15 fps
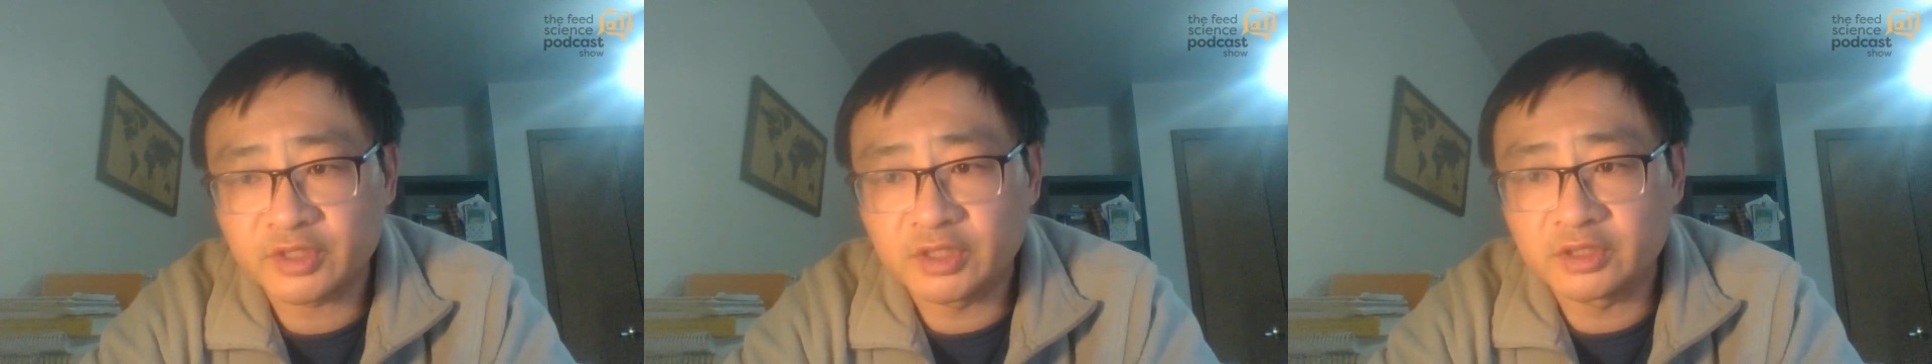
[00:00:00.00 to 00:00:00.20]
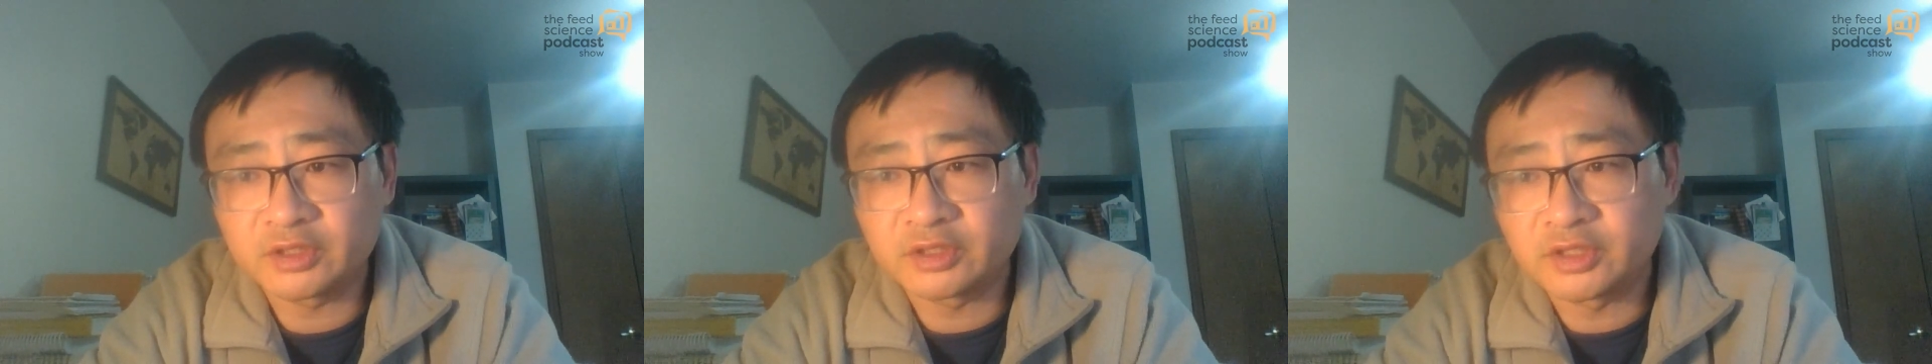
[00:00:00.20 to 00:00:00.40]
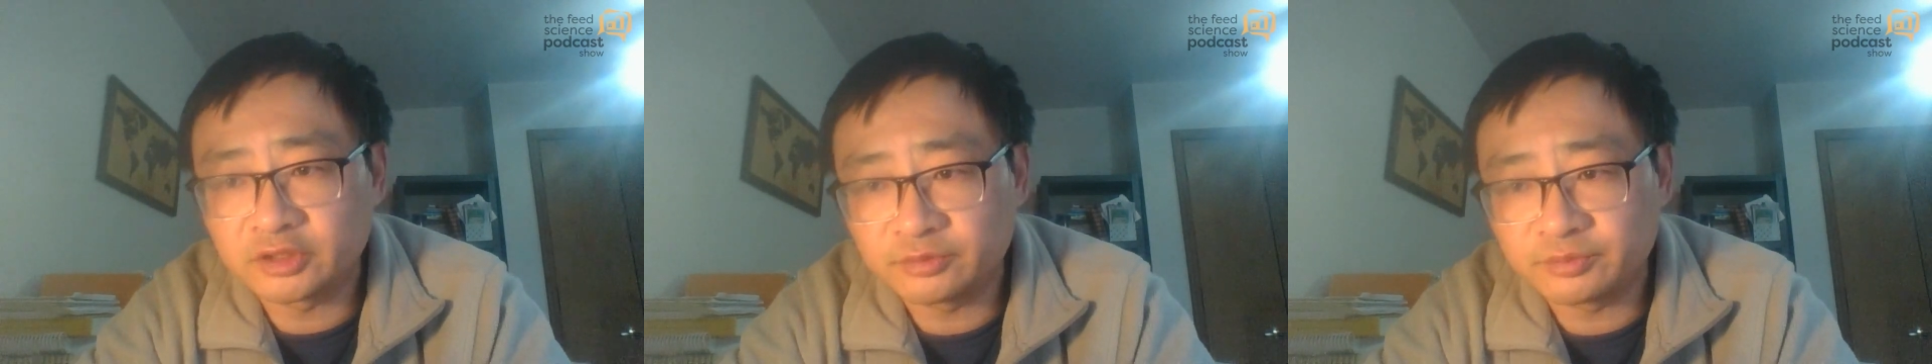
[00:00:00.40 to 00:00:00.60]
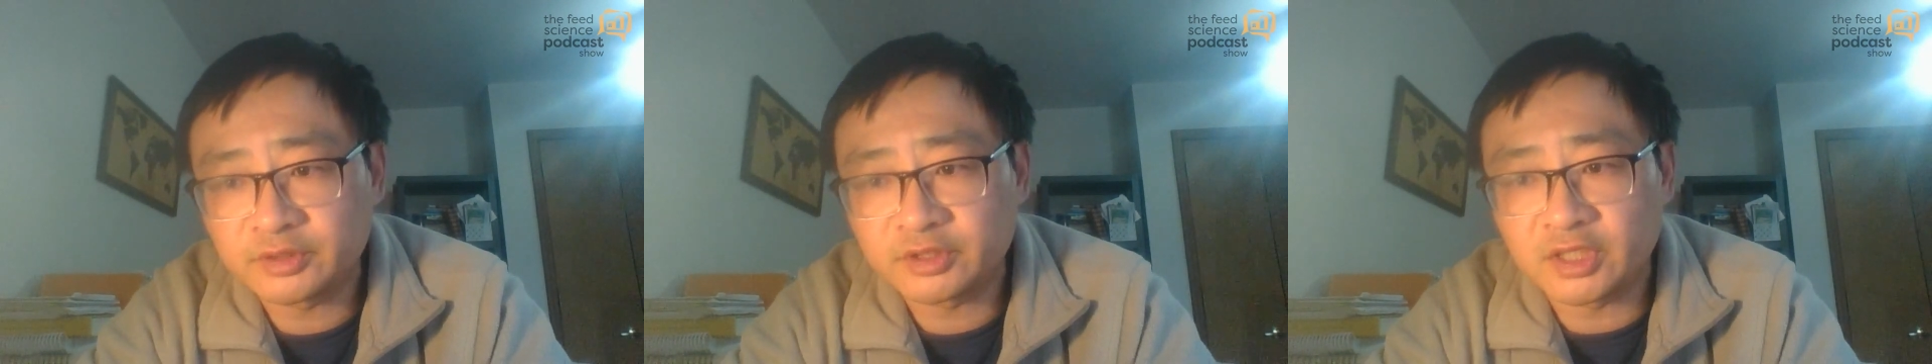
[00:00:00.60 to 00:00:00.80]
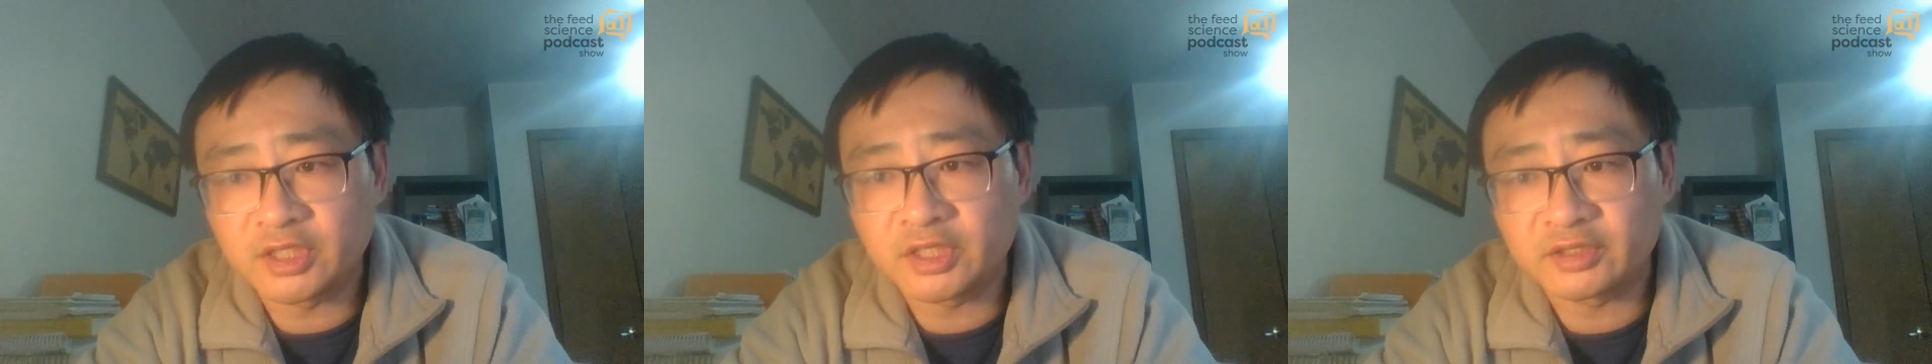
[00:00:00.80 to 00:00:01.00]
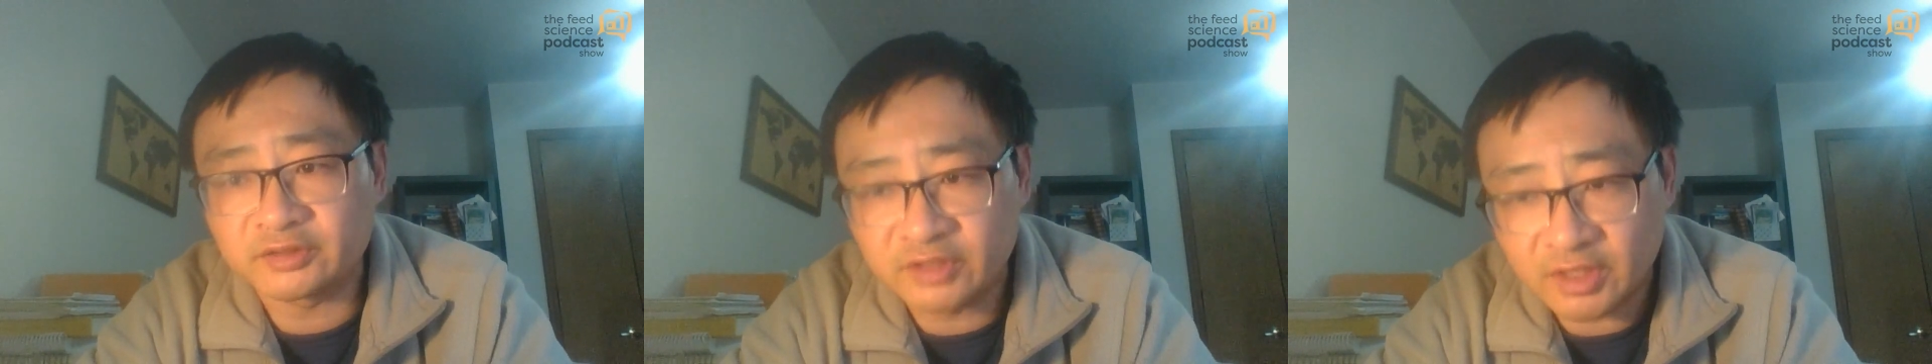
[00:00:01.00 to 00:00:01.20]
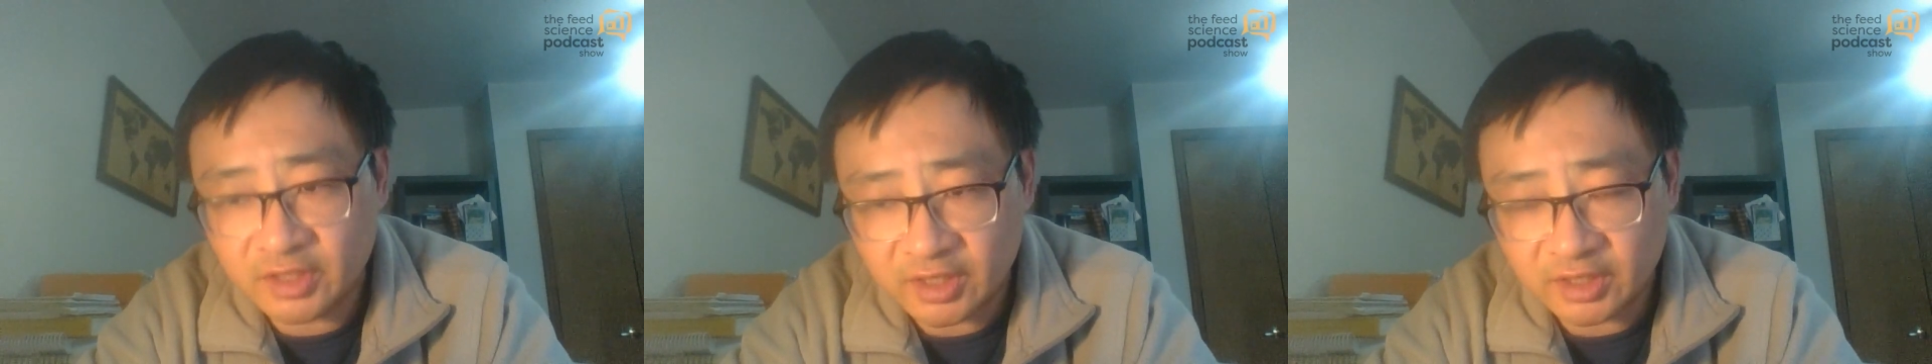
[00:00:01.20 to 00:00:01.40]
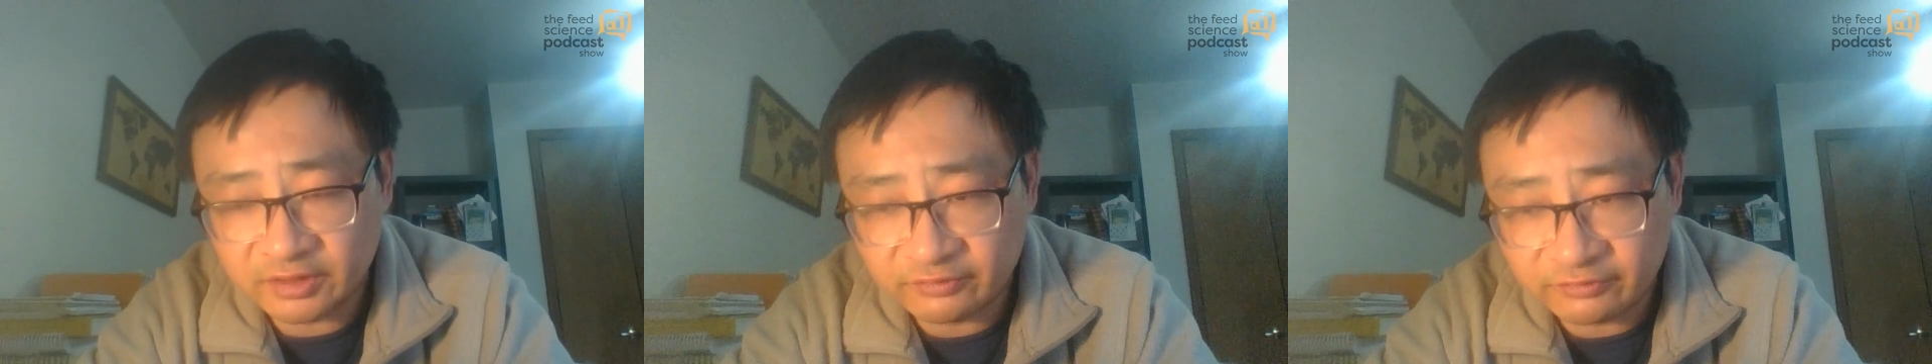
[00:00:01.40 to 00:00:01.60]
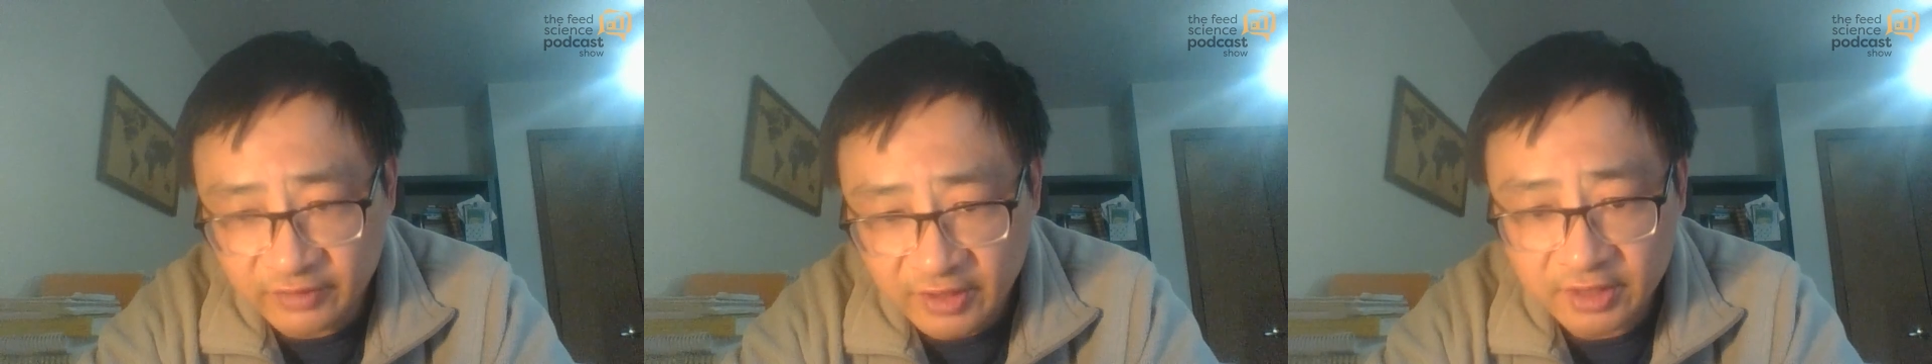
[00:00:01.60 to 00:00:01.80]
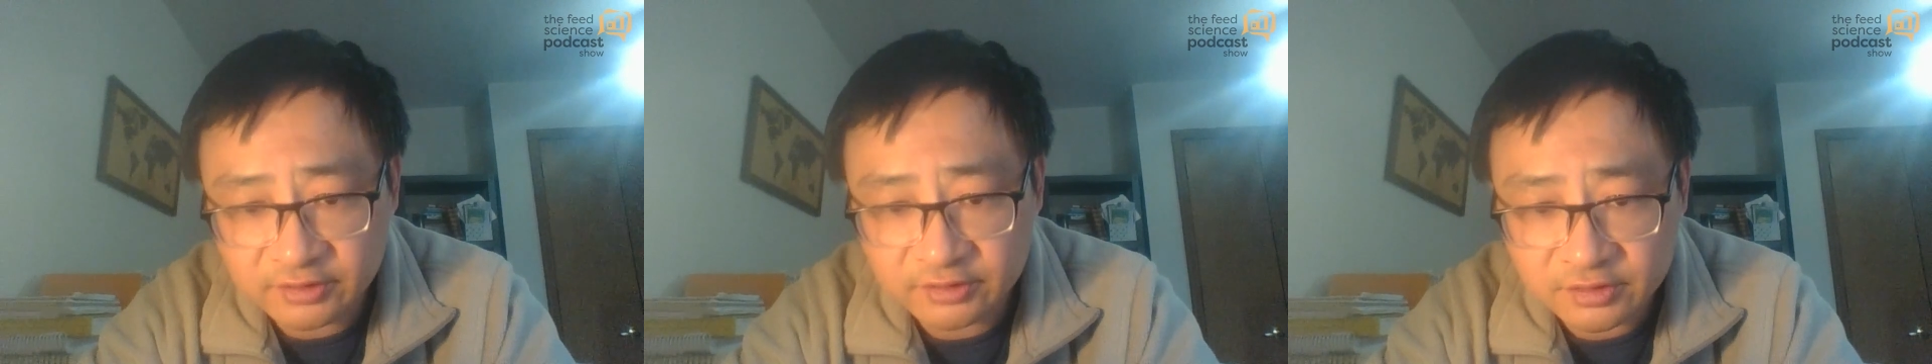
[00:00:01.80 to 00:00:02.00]
little bit in
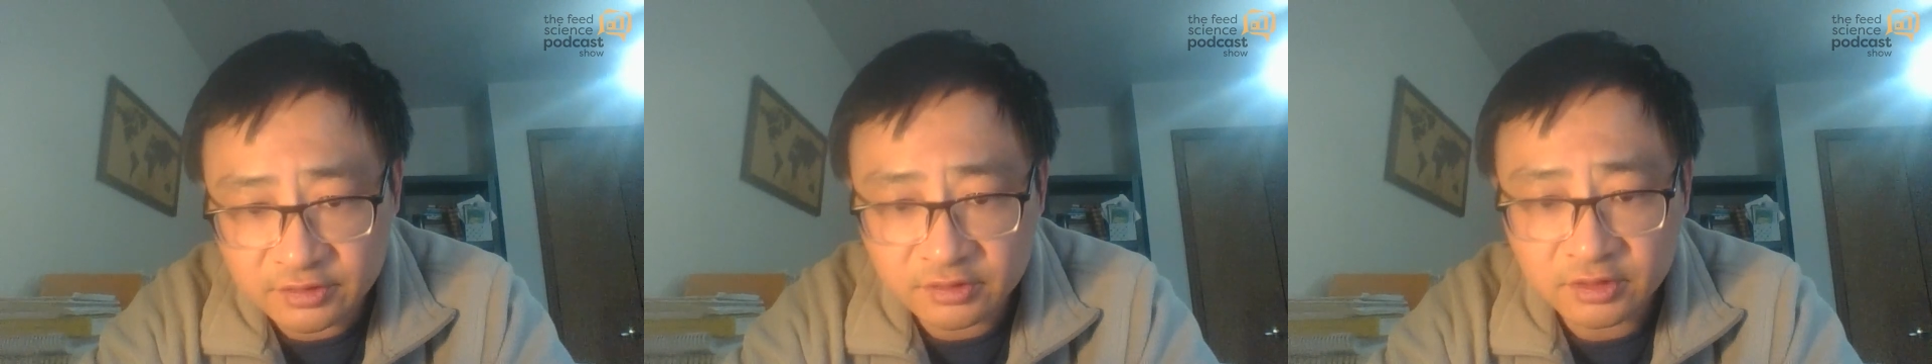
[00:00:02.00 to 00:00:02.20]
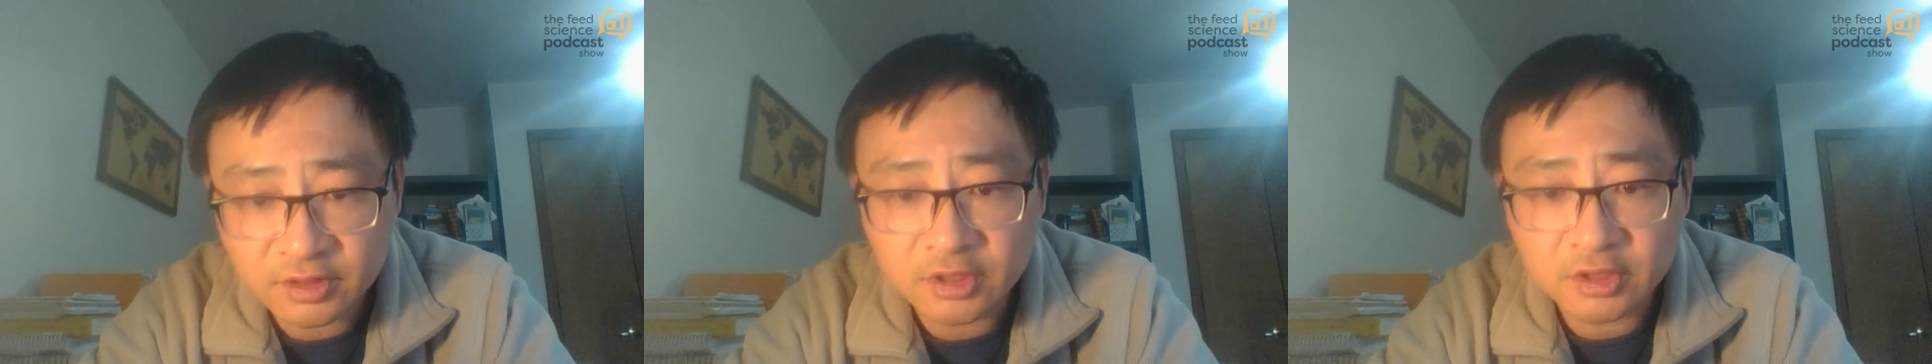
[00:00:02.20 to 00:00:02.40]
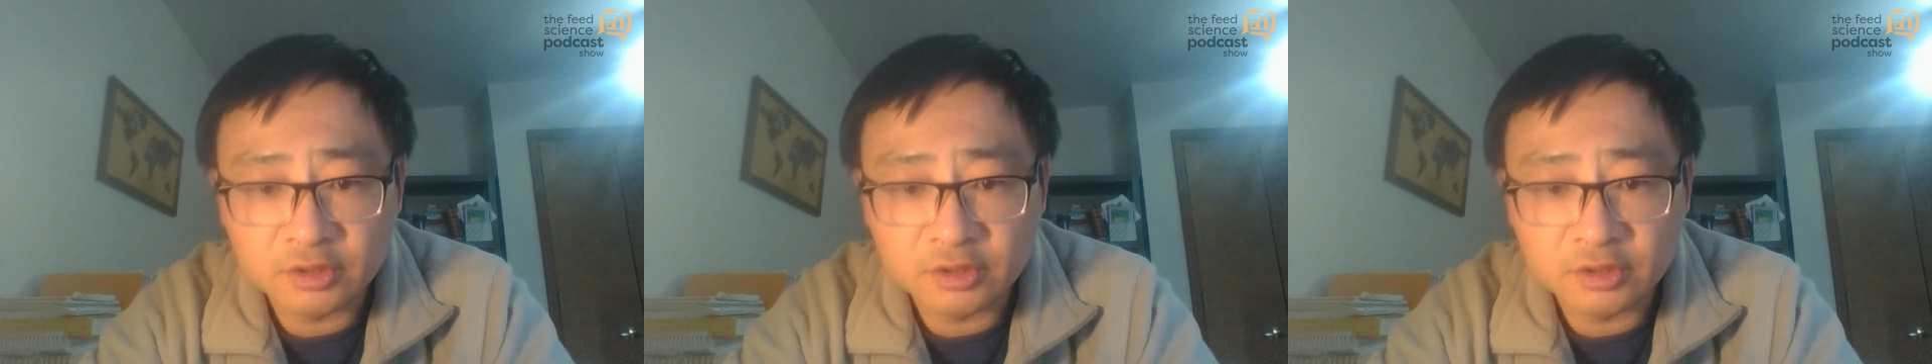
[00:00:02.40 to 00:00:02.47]
advance,